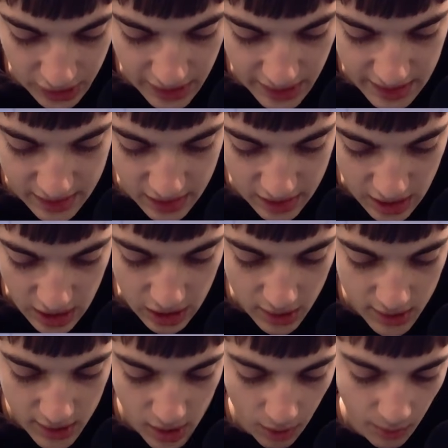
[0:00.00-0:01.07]
is you
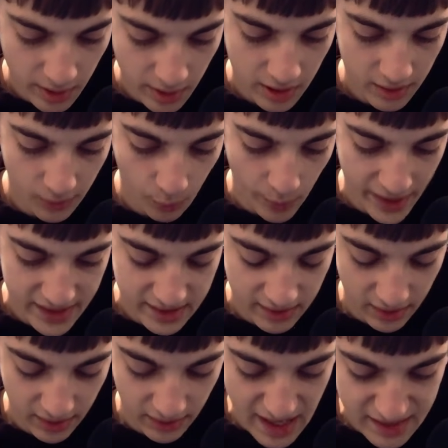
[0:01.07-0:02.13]
don't want to wait till
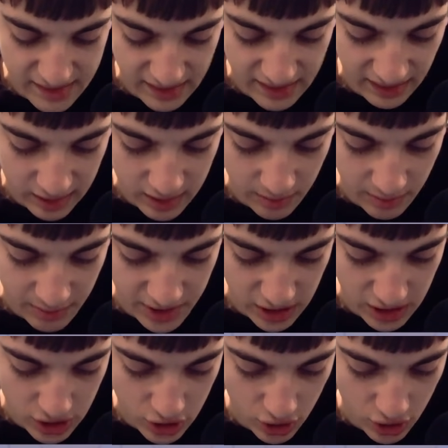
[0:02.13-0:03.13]
the last second to position your